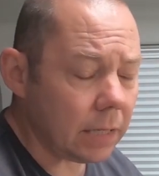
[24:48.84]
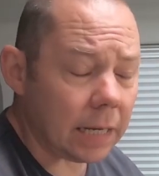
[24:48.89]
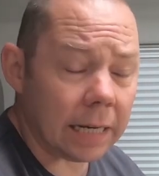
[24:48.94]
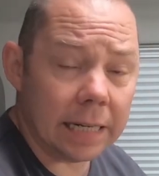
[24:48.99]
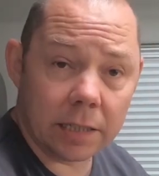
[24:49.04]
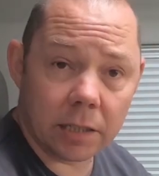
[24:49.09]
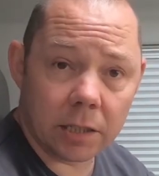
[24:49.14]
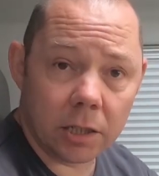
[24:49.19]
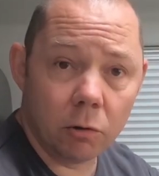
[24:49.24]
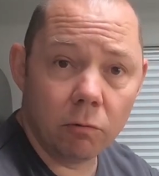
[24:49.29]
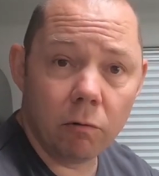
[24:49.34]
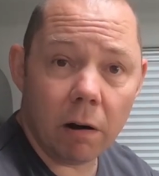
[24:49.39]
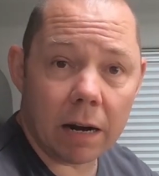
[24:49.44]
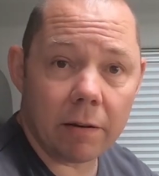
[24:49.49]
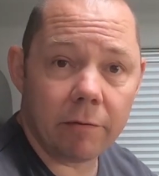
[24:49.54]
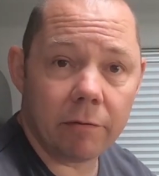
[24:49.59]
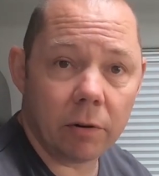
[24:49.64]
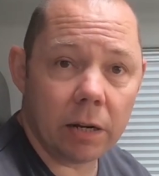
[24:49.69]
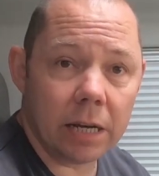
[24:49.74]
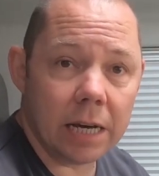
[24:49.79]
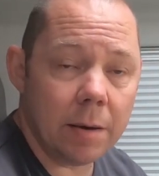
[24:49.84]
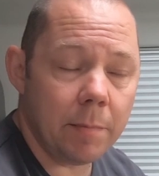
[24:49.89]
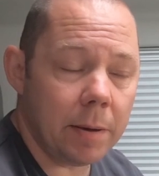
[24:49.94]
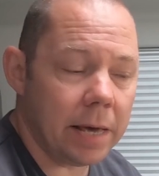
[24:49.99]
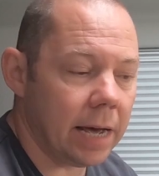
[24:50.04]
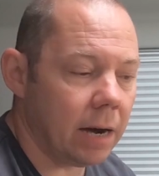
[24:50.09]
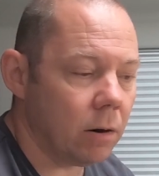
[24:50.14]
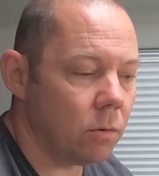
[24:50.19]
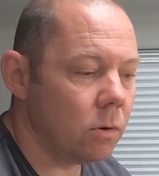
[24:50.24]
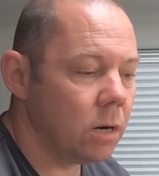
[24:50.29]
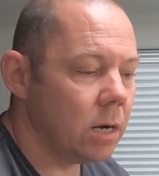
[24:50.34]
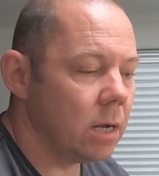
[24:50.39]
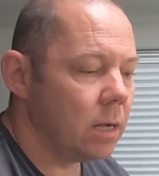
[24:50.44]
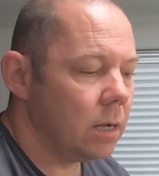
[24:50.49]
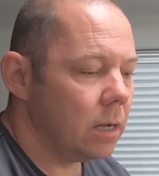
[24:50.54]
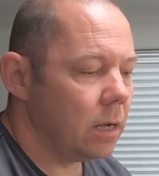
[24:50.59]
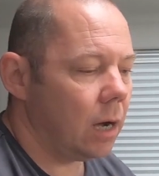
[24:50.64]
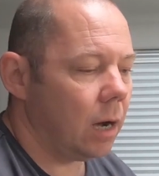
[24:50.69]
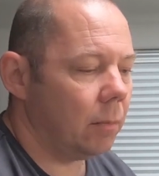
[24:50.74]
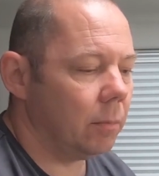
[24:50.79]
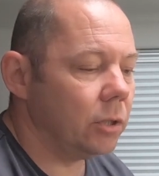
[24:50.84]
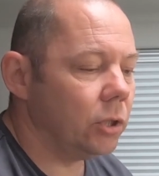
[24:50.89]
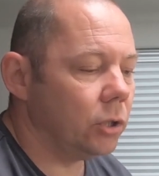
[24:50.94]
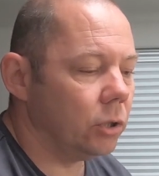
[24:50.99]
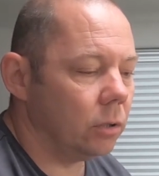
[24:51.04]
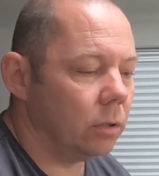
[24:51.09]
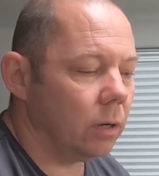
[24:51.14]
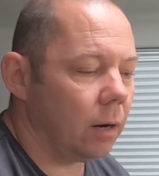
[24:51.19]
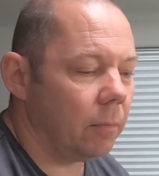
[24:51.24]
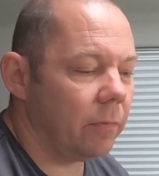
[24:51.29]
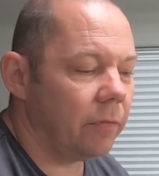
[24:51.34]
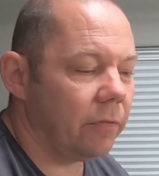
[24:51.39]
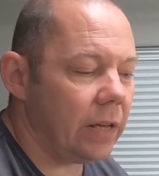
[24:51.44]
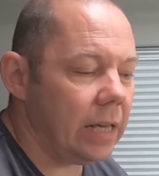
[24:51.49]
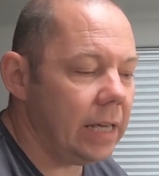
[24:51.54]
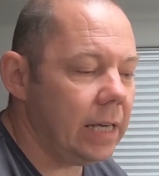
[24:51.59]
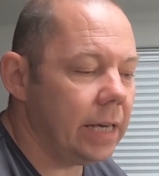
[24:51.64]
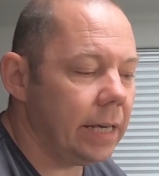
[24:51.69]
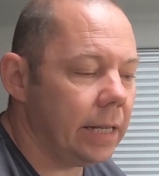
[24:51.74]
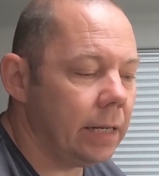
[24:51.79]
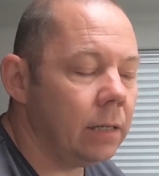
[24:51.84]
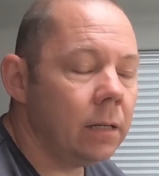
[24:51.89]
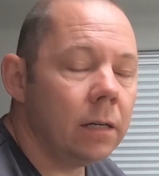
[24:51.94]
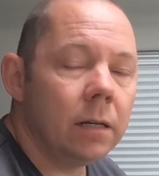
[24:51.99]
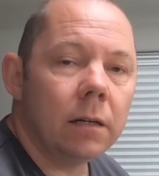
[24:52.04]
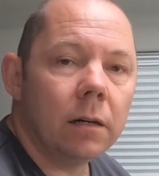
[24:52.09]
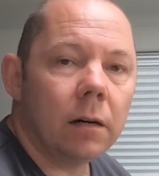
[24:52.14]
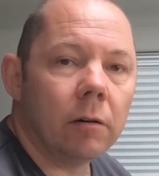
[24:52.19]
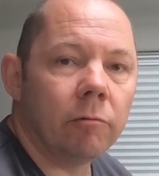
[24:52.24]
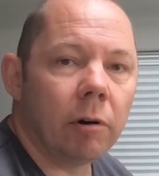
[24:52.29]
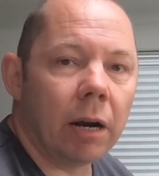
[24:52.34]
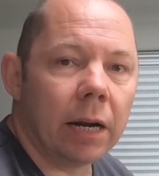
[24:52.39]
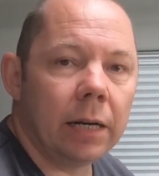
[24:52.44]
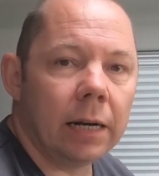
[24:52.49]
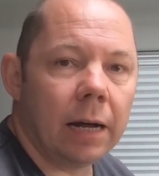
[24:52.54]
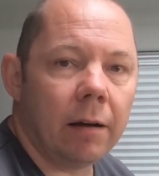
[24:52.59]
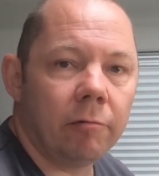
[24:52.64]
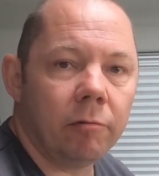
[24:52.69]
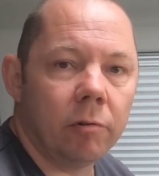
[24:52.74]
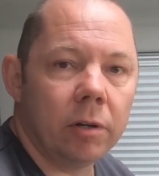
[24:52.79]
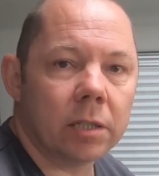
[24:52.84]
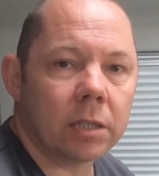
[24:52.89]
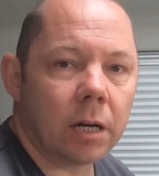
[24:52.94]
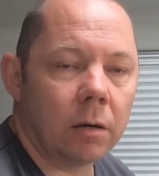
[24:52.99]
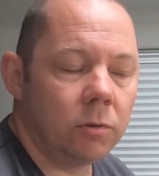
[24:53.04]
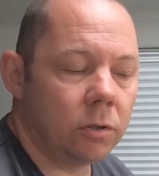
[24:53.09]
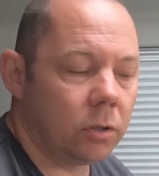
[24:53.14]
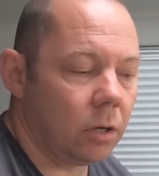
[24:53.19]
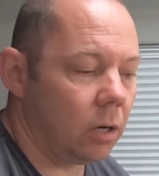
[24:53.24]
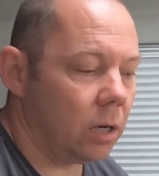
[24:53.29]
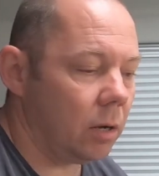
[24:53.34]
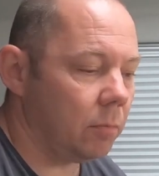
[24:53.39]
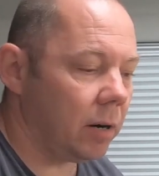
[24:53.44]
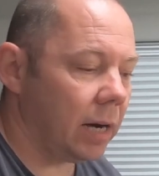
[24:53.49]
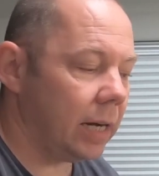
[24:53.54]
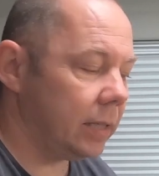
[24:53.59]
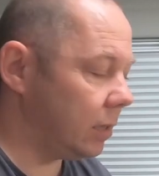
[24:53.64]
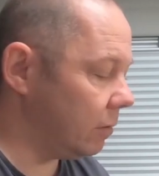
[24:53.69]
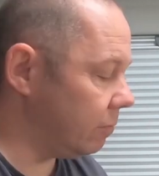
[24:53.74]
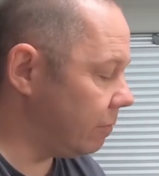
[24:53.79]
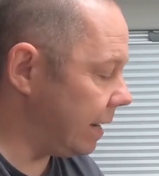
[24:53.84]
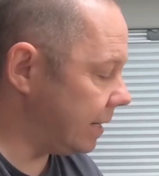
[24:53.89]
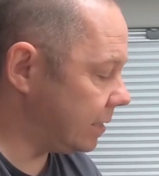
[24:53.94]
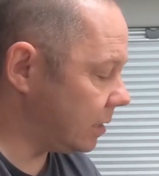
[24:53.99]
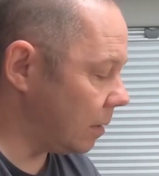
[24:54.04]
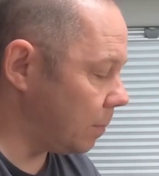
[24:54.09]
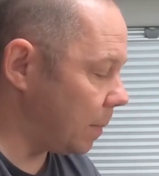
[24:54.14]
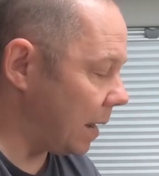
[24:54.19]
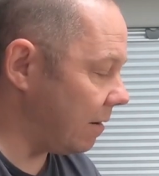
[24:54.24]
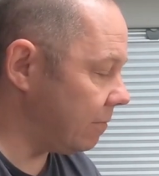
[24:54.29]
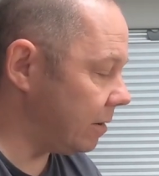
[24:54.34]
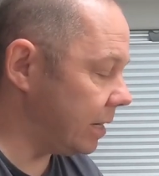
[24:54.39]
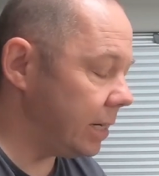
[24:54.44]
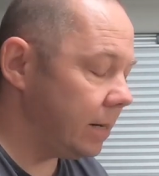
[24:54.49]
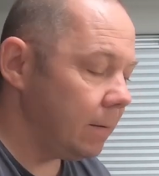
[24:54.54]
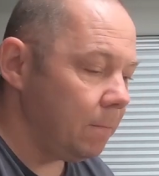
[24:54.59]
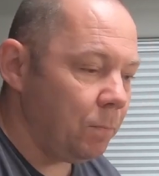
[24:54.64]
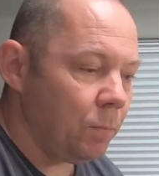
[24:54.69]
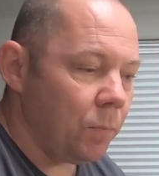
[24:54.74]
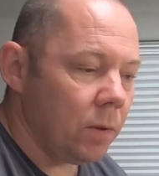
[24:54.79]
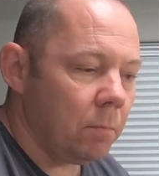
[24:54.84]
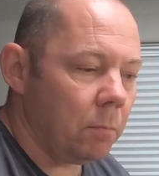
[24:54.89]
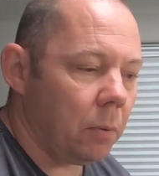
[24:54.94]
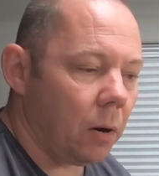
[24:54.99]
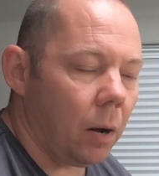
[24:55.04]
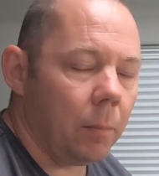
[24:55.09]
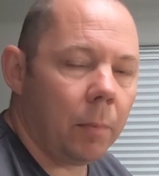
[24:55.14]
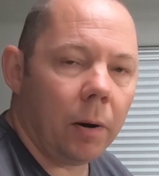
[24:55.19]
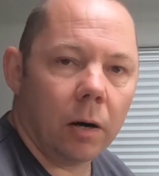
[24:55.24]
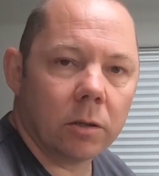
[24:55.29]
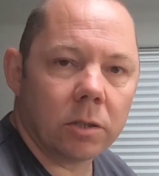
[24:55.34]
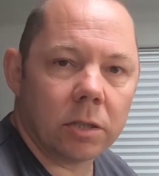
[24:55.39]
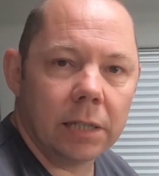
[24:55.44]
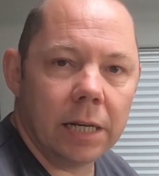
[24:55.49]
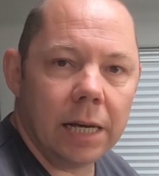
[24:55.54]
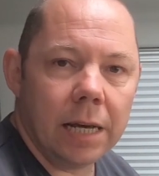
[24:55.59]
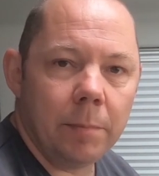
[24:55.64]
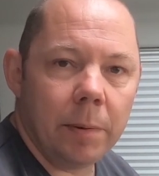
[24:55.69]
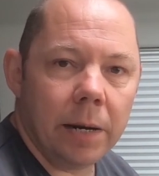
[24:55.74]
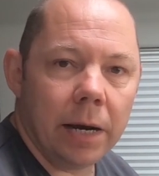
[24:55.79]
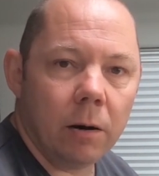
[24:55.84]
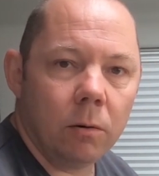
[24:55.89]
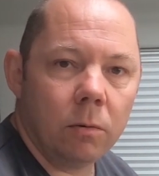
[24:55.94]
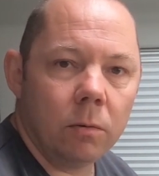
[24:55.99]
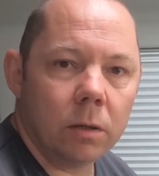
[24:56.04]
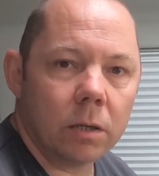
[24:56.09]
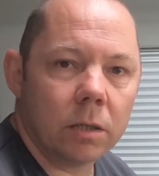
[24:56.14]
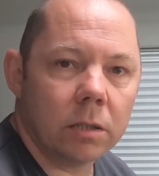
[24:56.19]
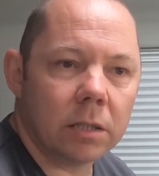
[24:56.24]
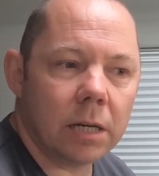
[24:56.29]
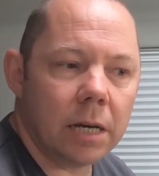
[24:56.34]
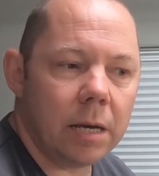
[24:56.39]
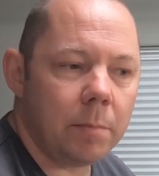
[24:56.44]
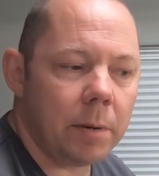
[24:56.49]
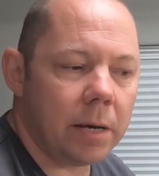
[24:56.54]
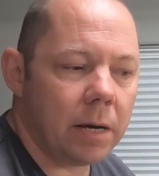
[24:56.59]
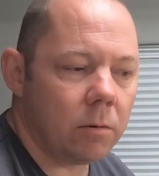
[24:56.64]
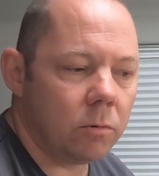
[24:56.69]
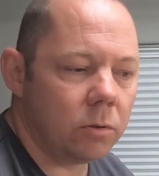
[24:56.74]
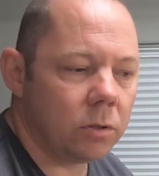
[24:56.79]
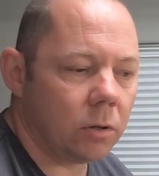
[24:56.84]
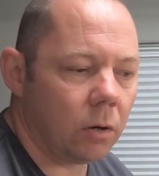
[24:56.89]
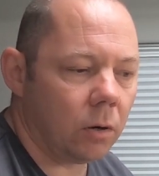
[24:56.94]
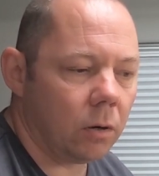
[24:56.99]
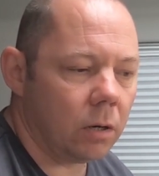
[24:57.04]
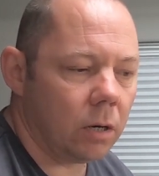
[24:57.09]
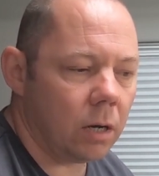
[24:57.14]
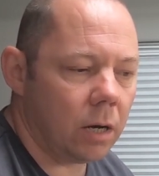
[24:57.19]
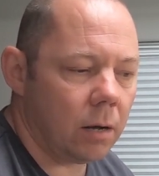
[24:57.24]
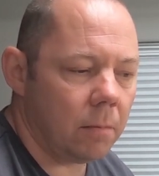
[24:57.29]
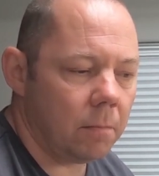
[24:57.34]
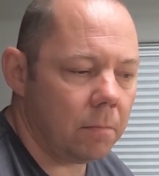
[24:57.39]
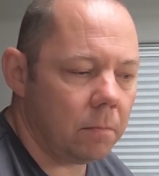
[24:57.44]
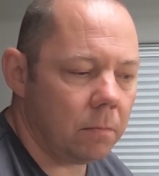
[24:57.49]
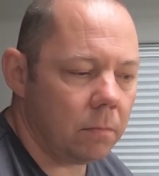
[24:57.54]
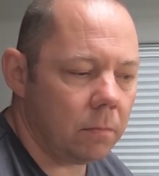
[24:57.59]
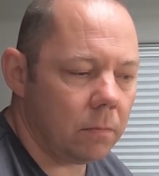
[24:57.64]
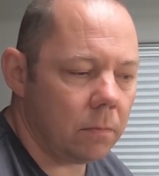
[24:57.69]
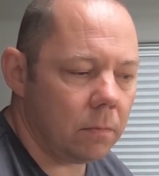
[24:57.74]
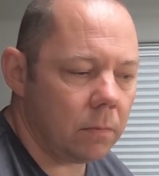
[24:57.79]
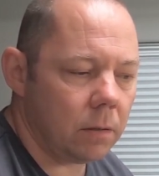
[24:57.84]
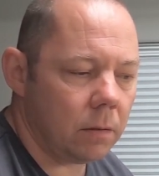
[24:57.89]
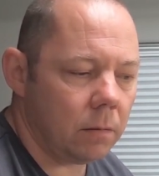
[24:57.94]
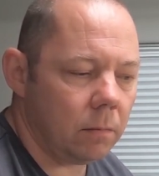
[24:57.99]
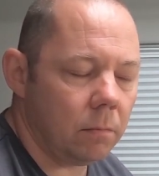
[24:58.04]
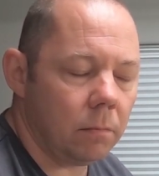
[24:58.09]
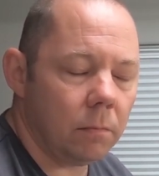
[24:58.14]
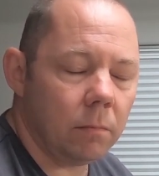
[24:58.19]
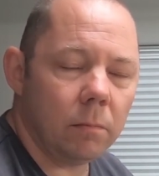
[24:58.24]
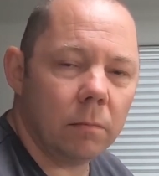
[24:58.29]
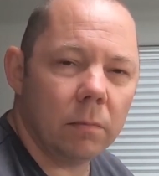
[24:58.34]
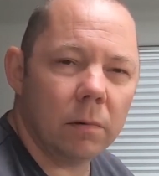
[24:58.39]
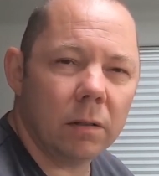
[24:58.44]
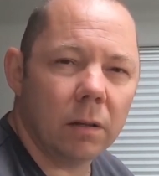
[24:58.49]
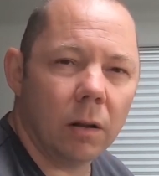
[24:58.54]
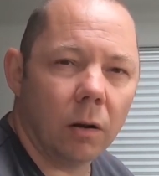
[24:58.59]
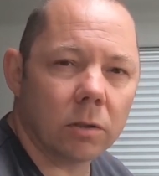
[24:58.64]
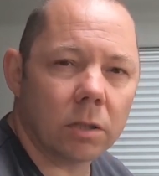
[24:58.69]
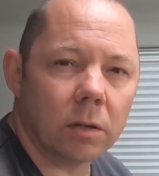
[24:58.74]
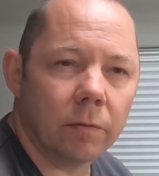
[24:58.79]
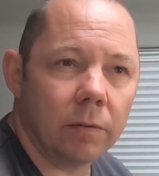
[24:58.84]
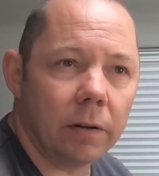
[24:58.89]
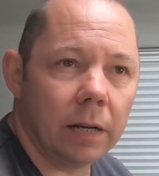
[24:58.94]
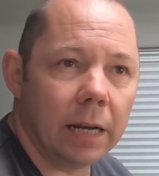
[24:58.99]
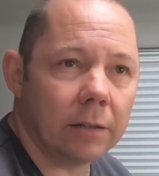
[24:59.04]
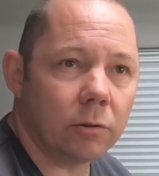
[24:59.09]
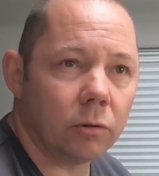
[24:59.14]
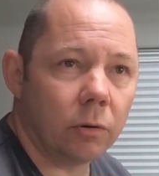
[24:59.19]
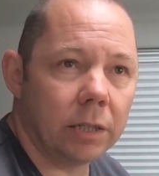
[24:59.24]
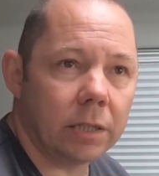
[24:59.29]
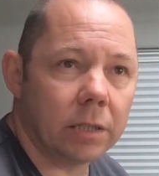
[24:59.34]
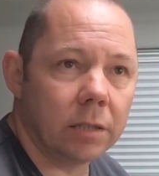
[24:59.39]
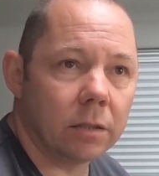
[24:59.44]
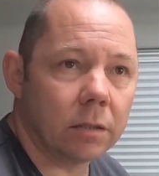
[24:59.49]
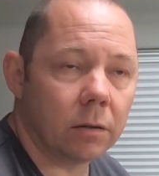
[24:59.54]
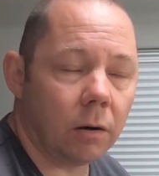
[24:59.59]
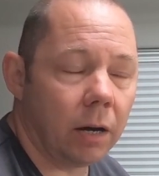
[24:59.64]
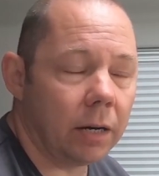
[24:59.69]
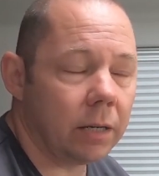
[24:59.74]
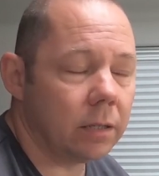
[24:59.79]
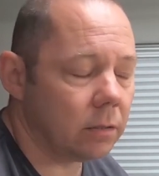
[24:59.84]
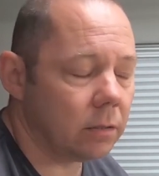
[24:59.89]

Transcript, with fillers: It's still running for the EBL. I'm thinking of running that for its own circuit breaker direct to the battery, bypassing the EBL, because the EBL's got lots of electronics inside,